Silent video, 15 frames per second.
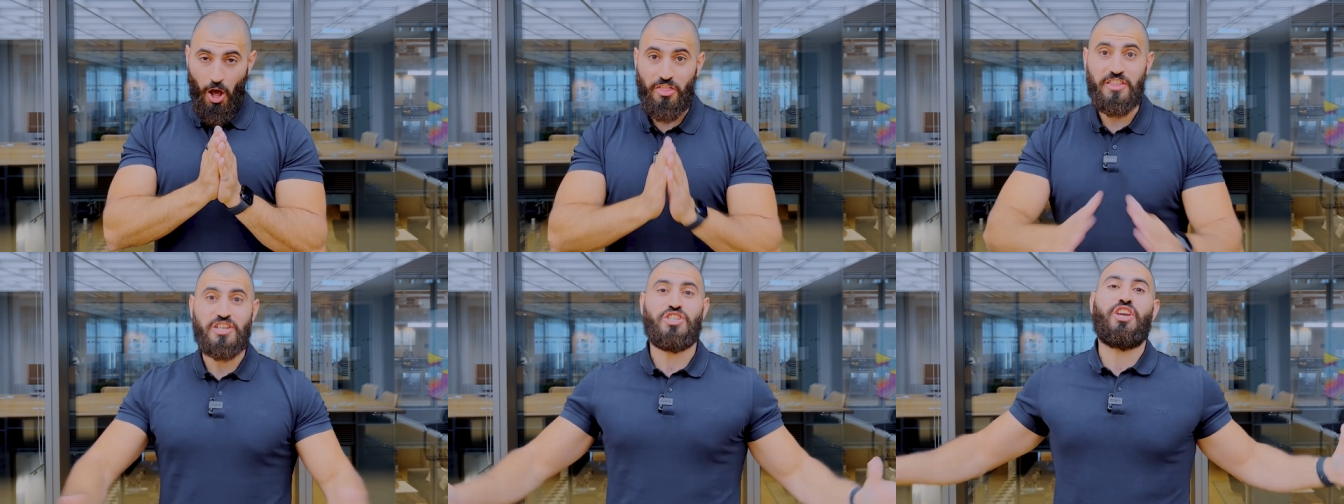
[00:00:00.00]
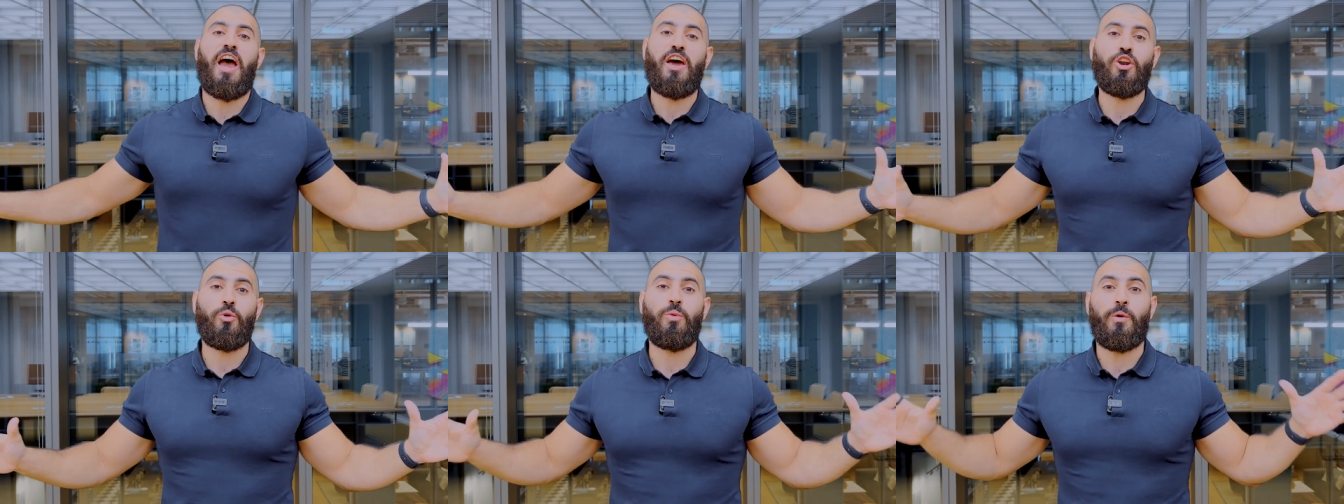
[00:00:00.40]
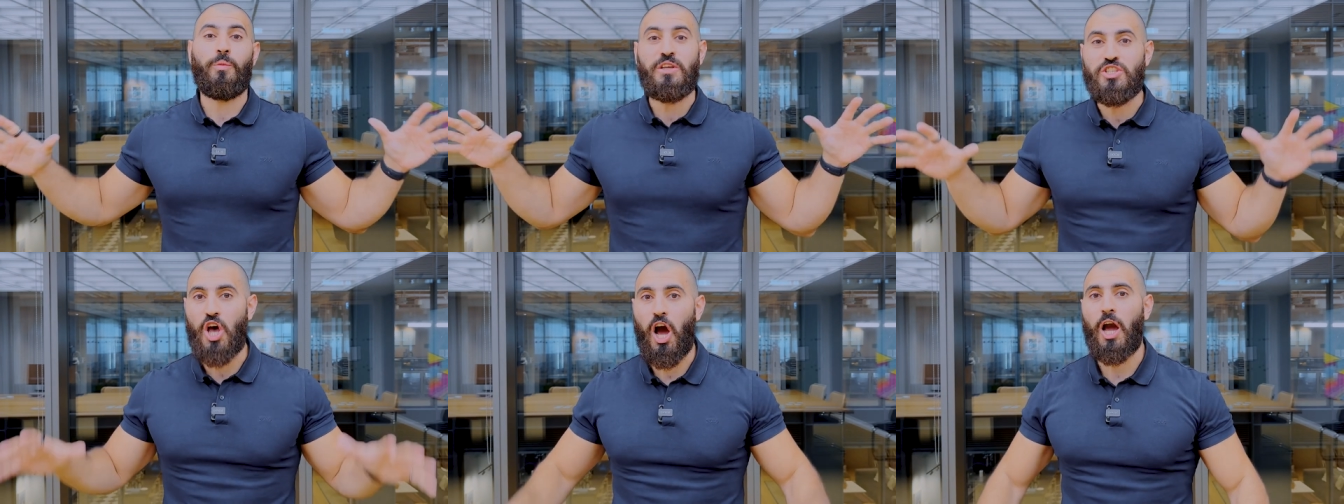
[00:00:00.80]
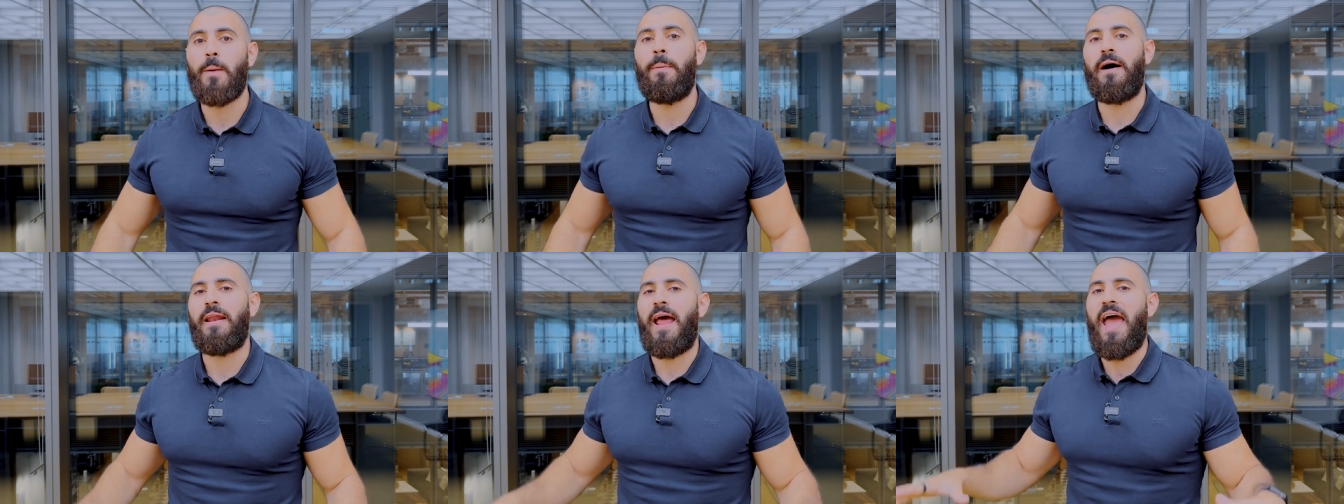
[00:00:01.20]
on this channel where we talk
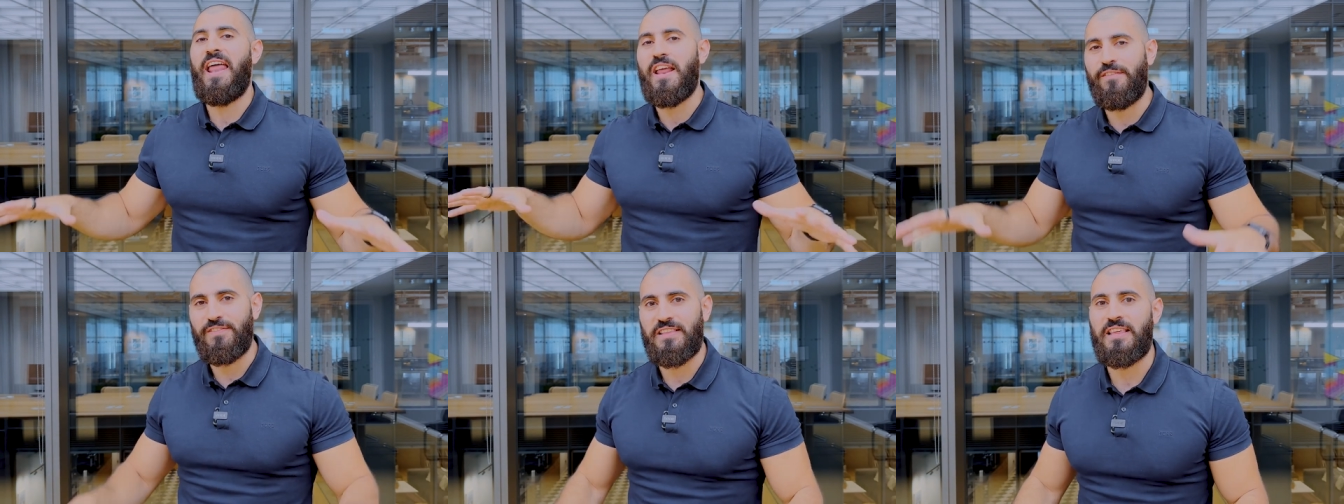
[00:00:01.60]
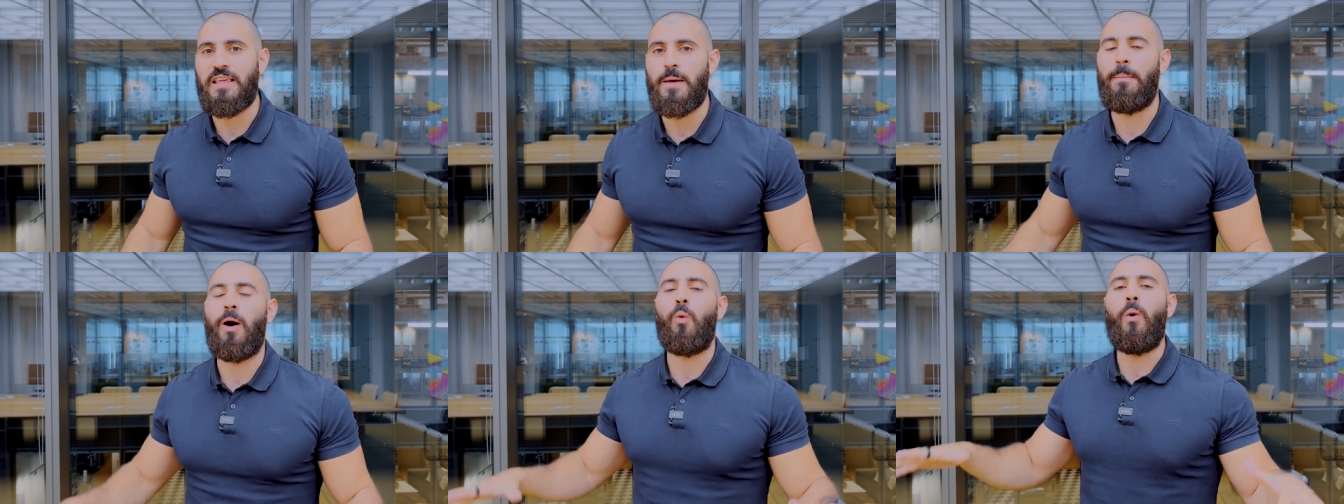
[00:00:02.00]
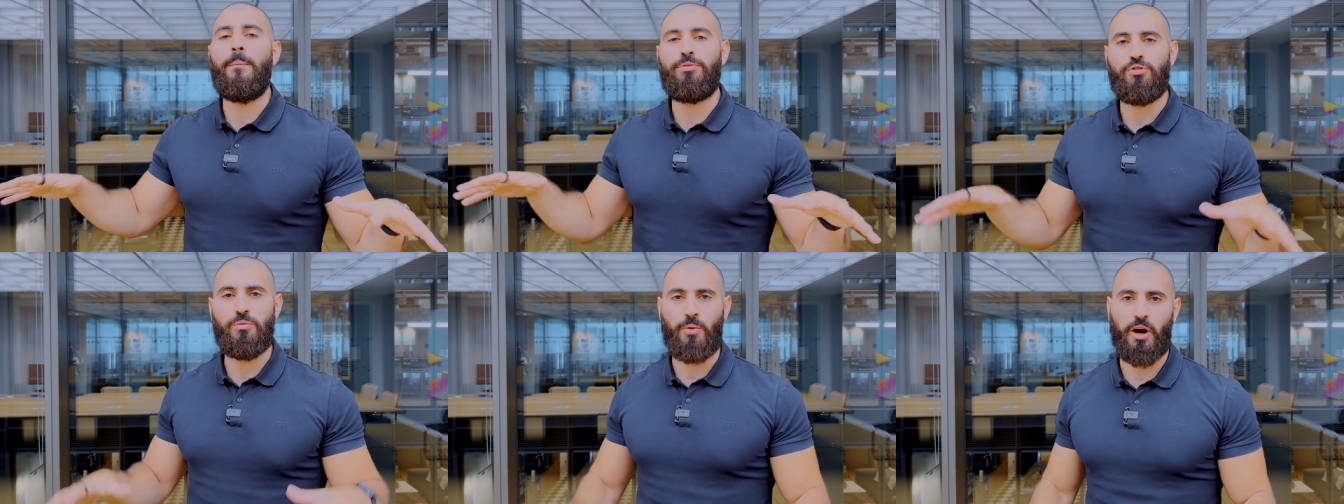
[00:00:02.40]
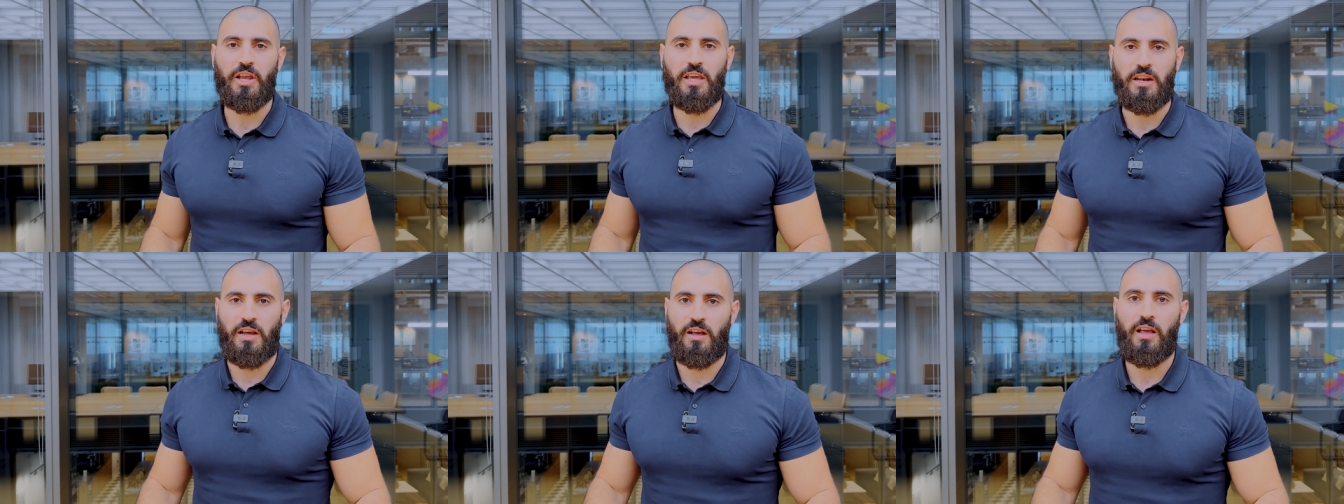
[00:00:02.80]
about NFT, about Web3
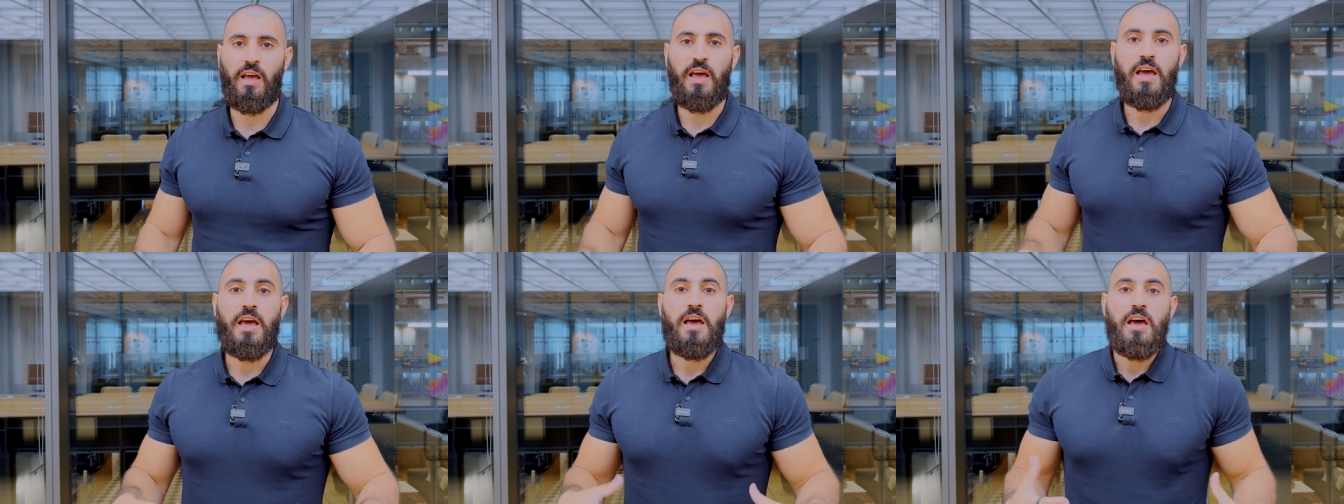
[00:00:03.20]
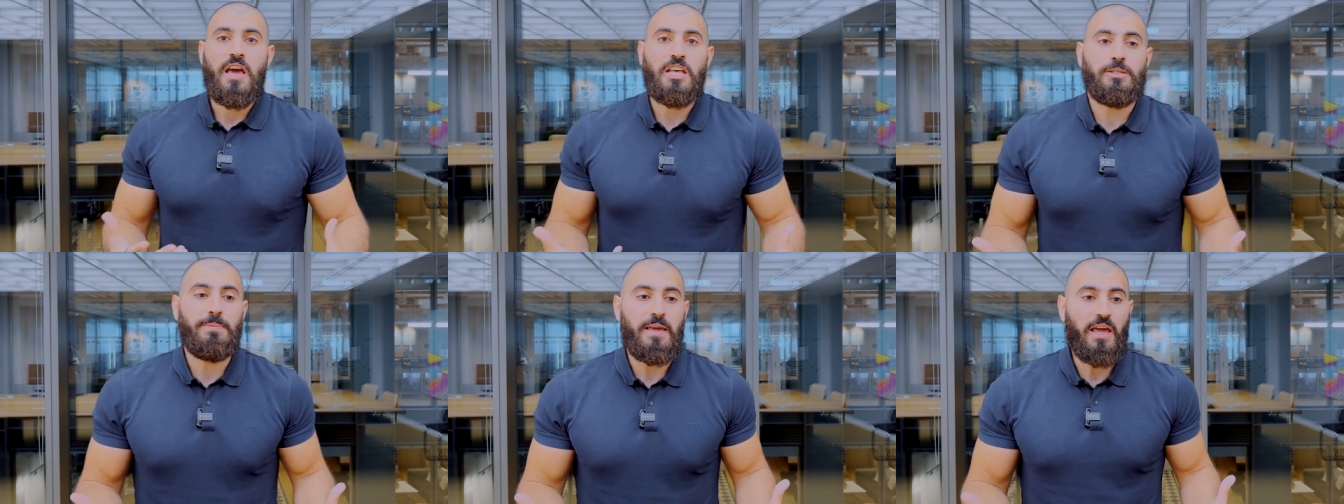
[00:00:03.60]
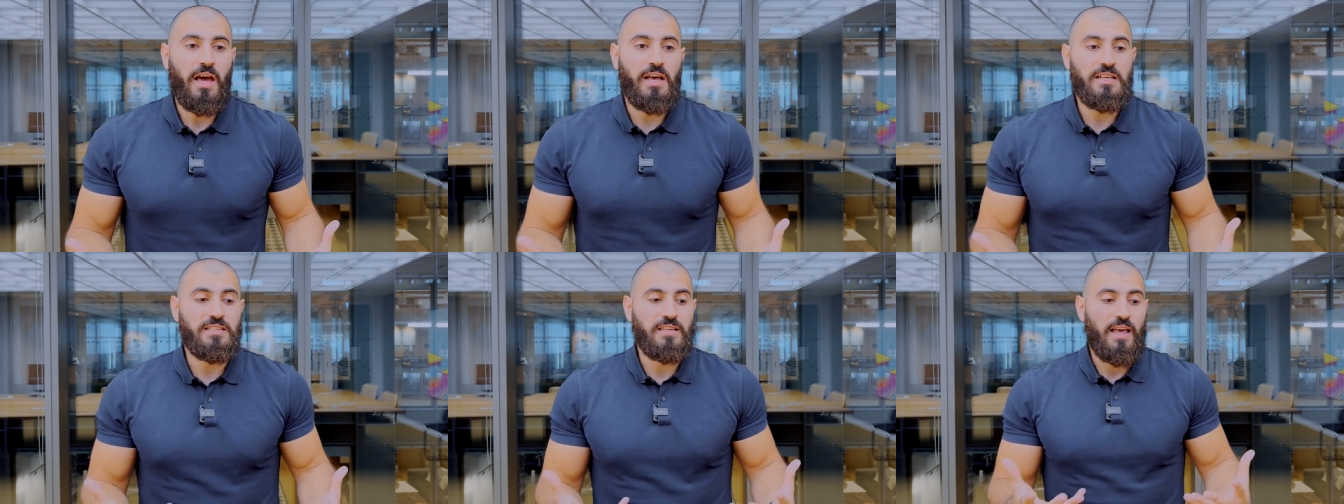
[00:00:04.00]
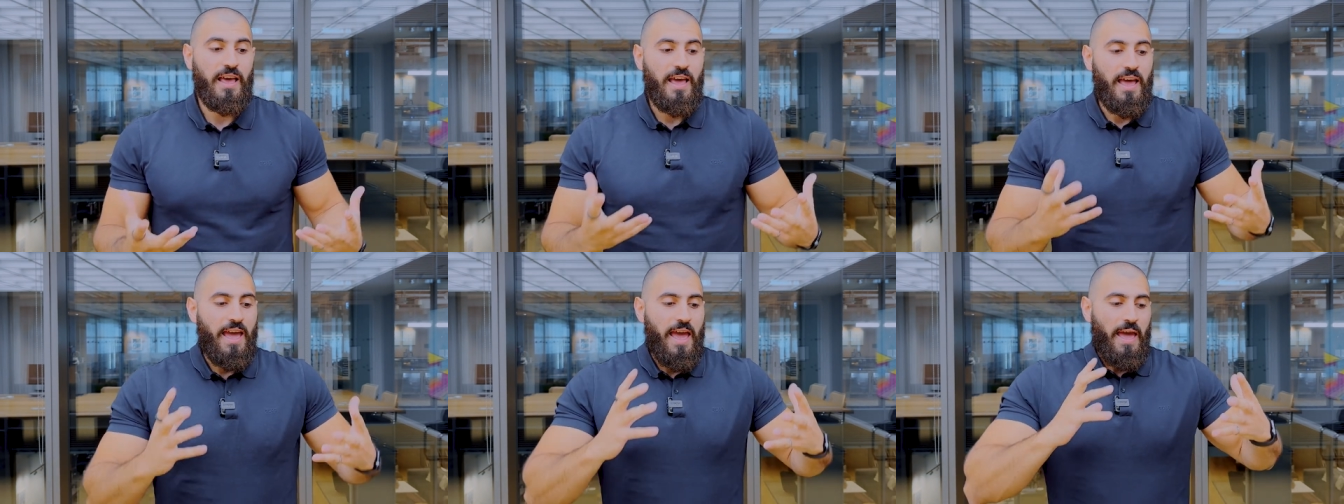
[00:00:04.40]
marketing, is because
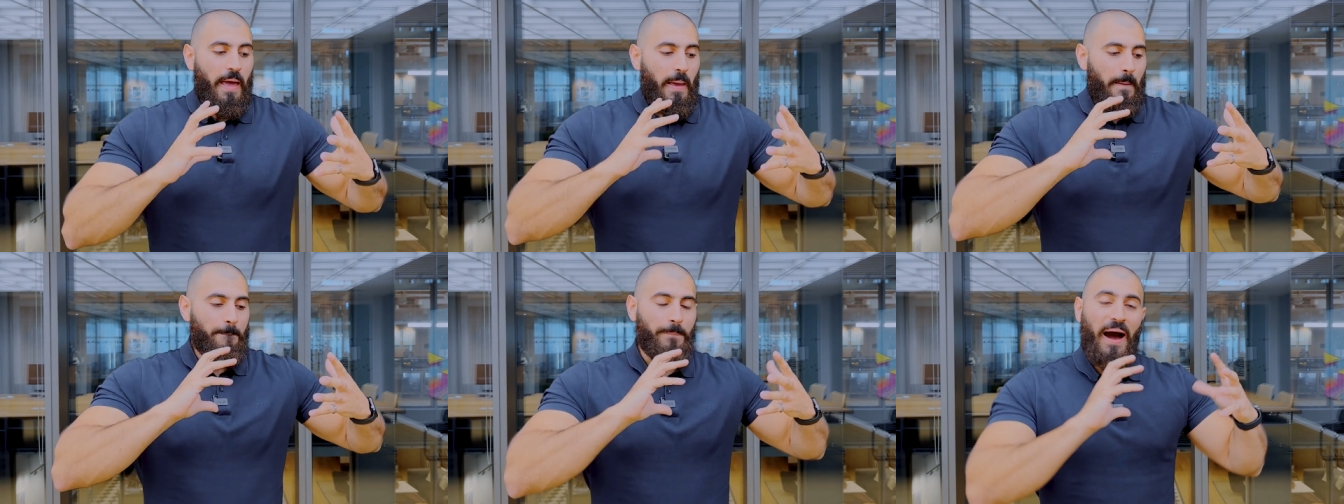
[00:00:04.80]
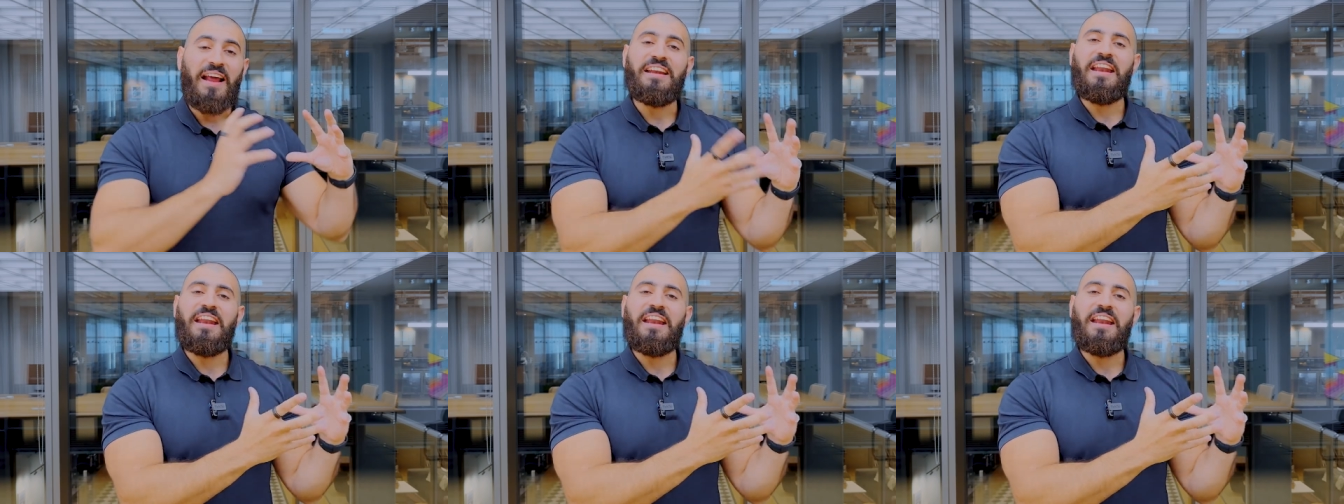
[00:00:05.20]
by